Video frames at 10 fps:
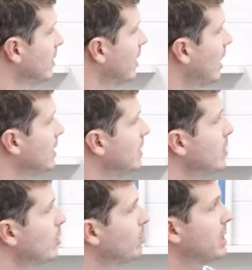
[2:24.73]
A
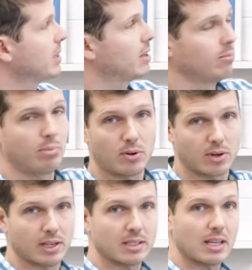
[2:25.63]
little bit
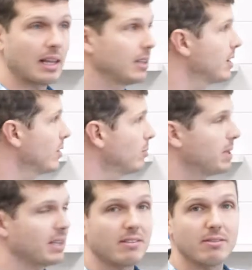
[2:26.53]
important, a little
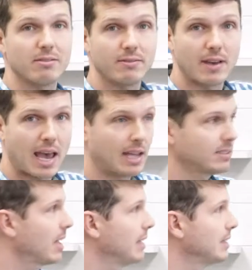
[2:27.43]
bit fast,
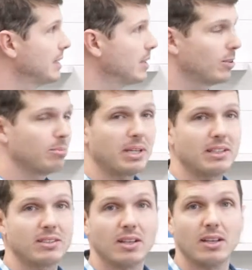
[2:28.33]
a little
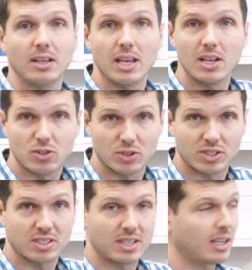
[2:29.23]
bit
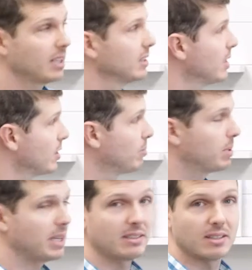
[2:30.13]
interesting, a little
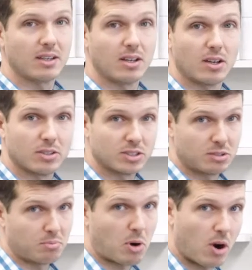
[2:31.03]
bit
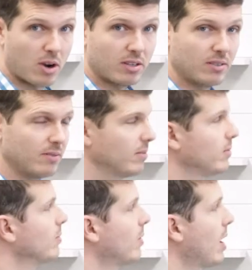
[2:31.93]
smart,
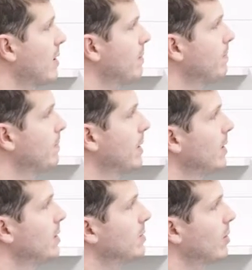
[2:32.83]
right?
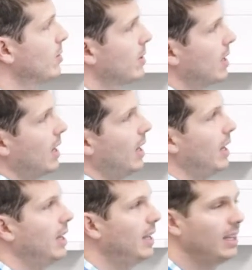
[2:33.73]
So
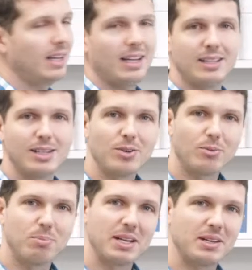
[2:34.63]
a little
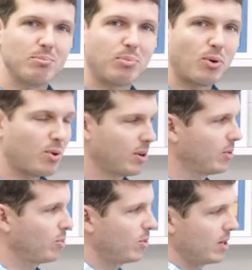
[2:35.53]
bit
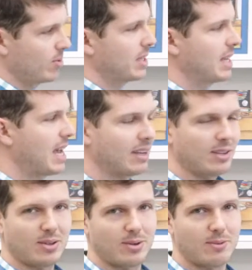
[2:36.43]
important, where would that
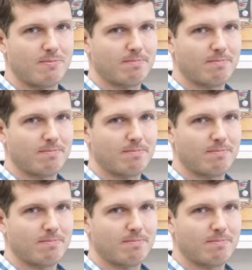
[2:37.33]
go?